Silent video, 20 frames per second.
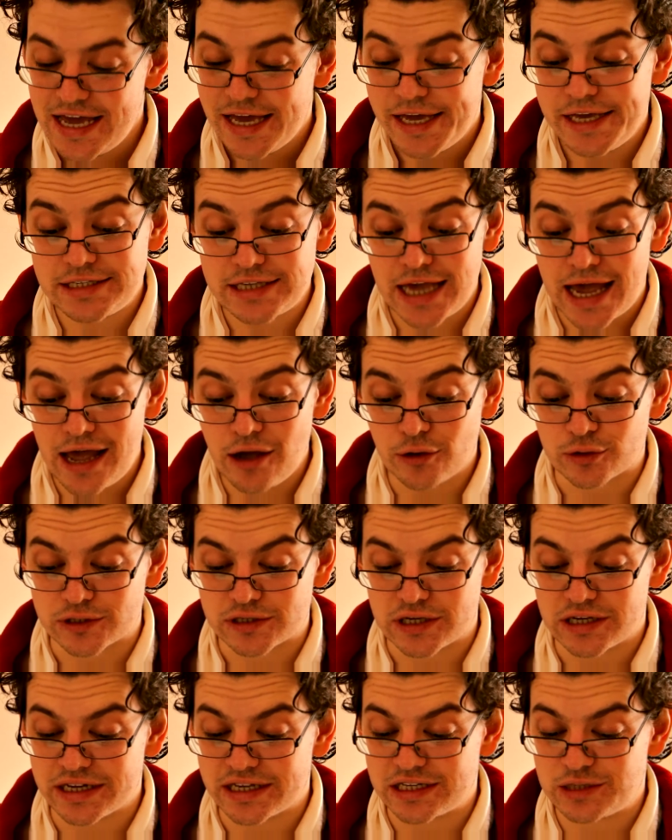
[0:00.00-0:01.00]
his house
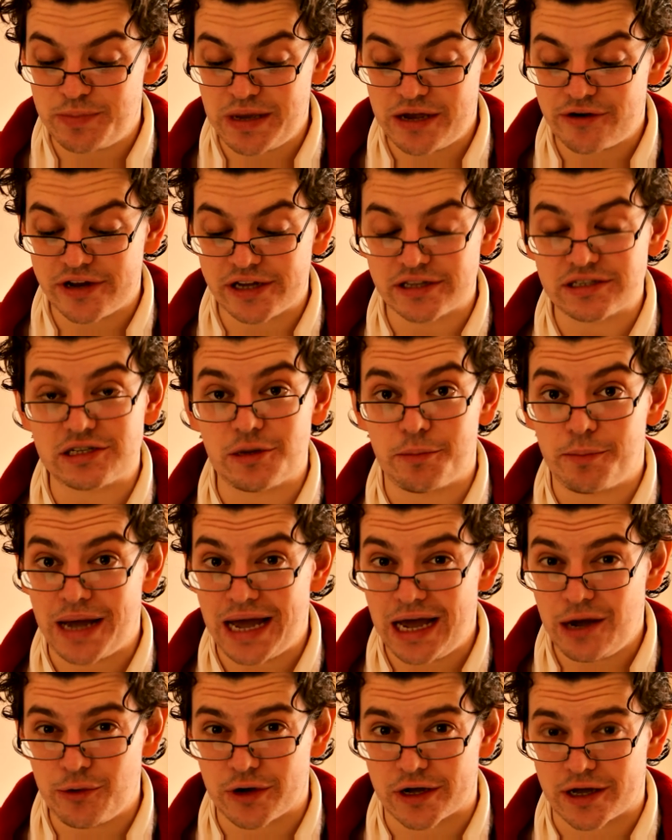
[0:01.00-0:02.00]
had experienced a
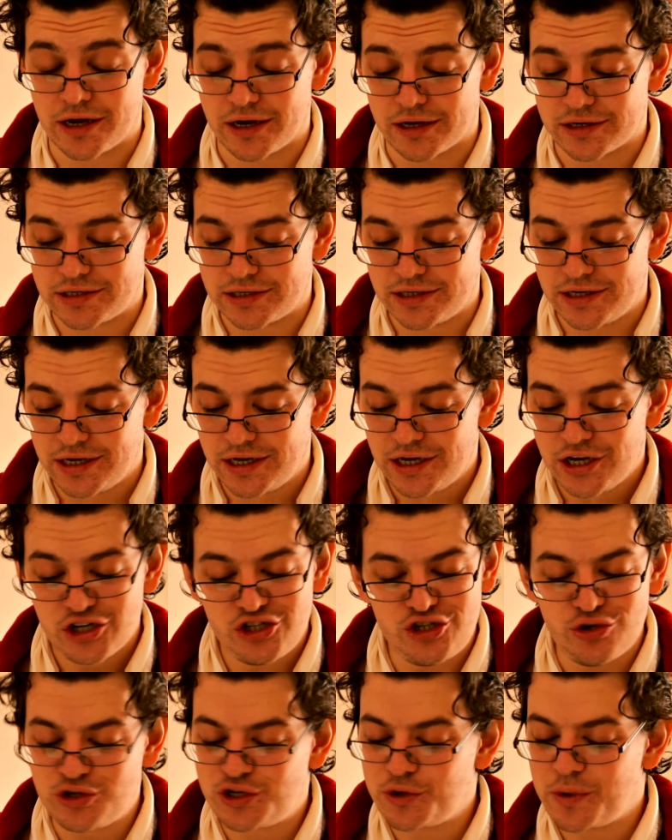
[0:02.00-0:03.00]
power cut
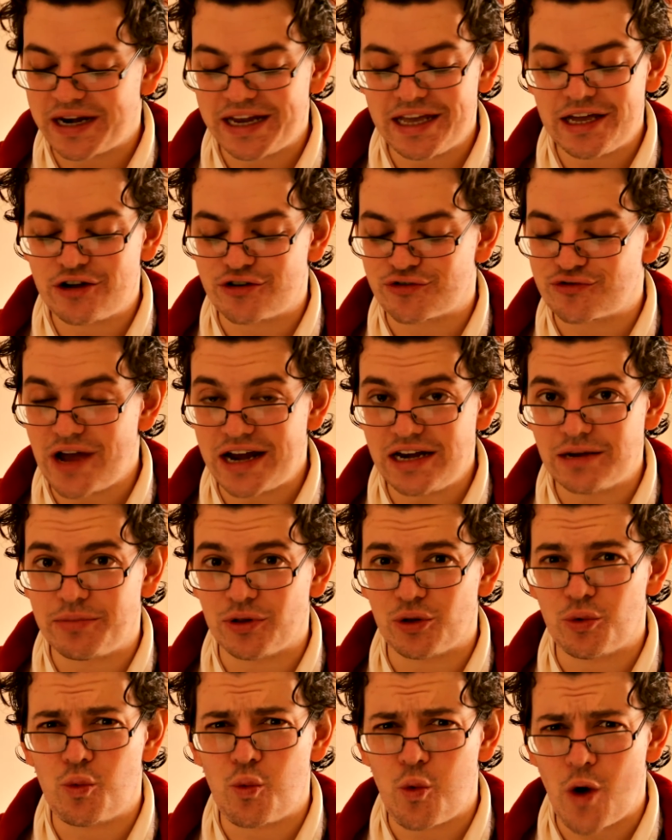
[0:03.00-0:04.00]
due to an
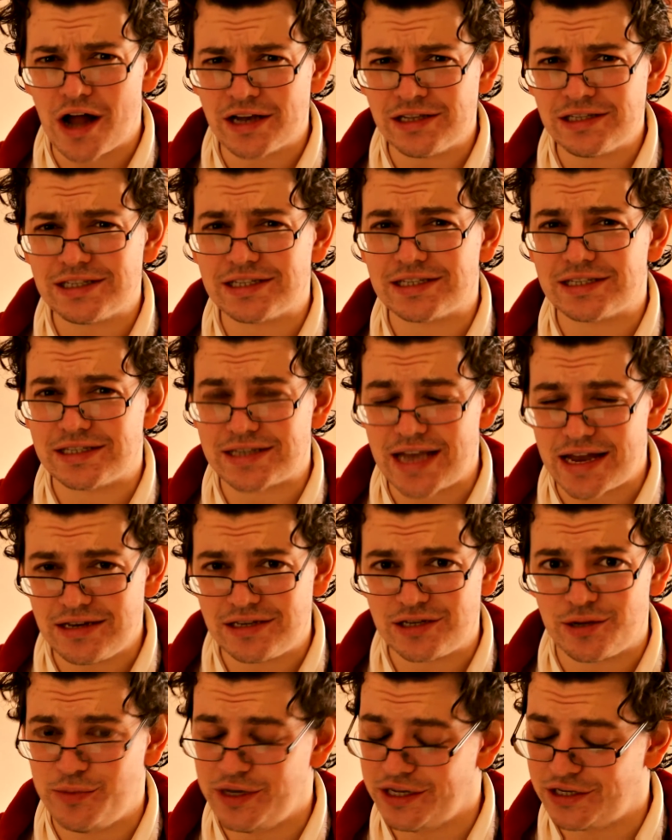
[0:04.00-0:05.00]
incredible one
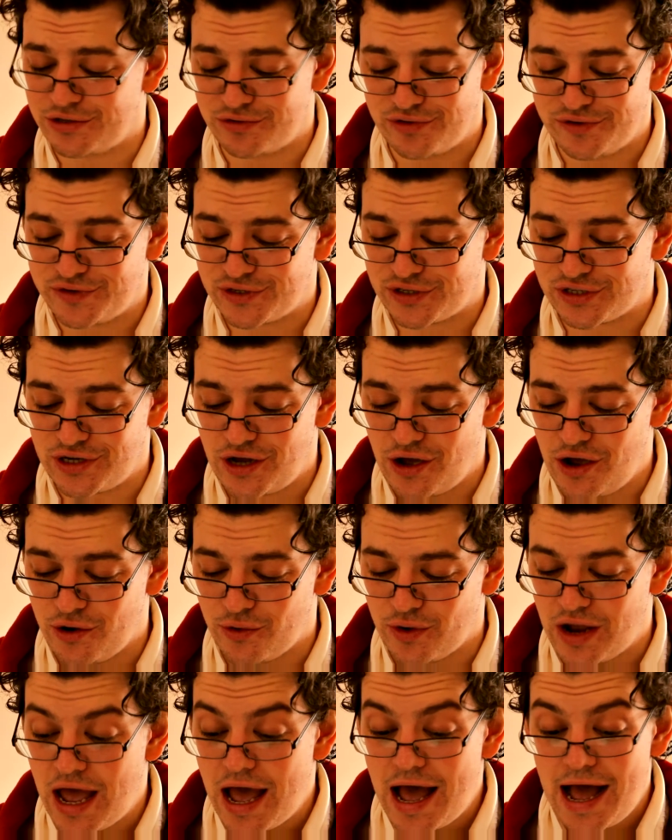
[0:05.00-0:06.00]
centimetre of
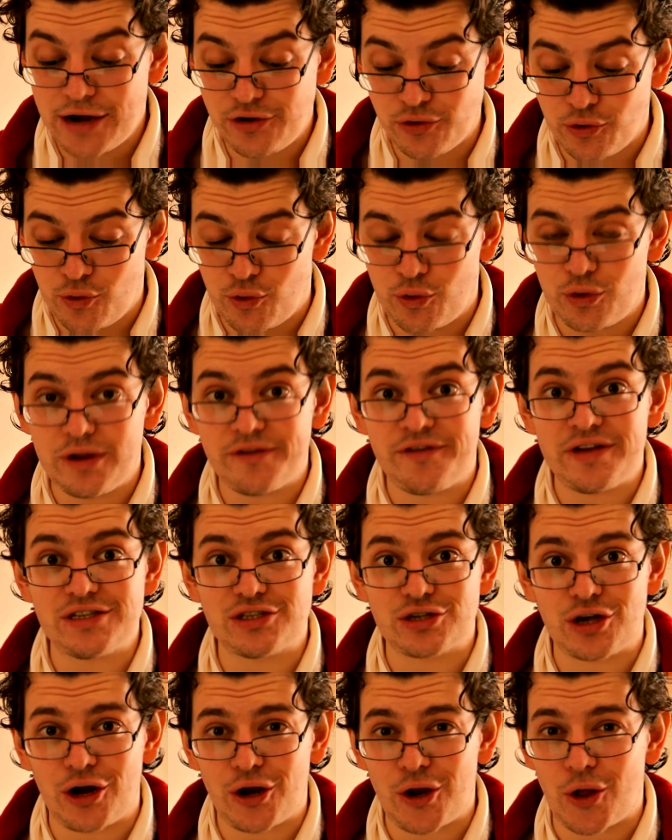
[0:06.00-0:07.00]
snow, and all of
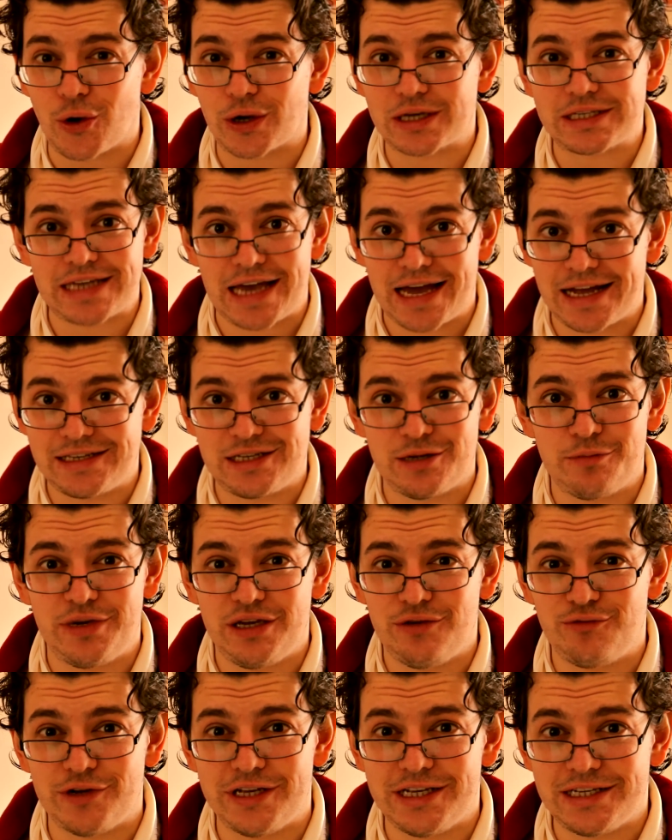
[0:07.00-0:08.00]
his clocks had to
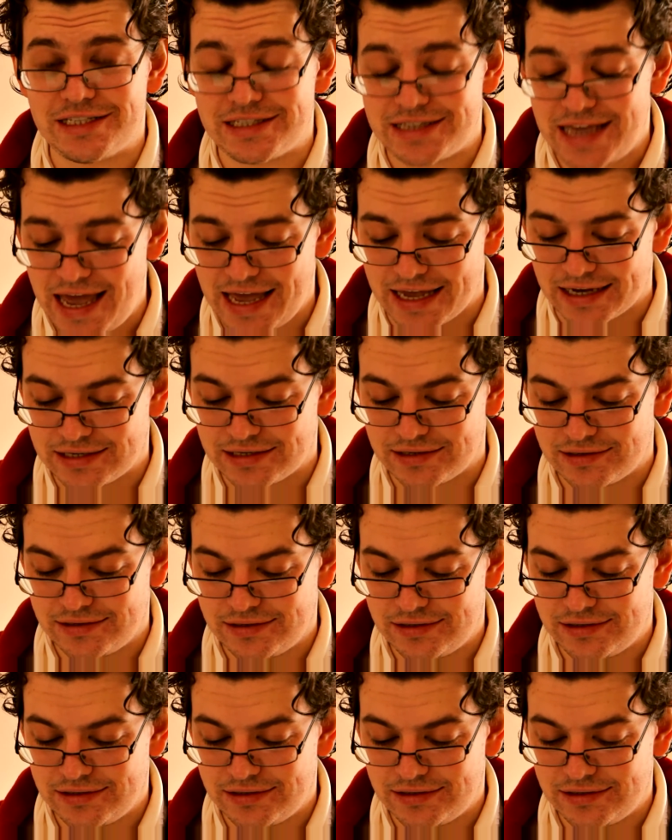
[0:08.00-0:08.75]
be reset.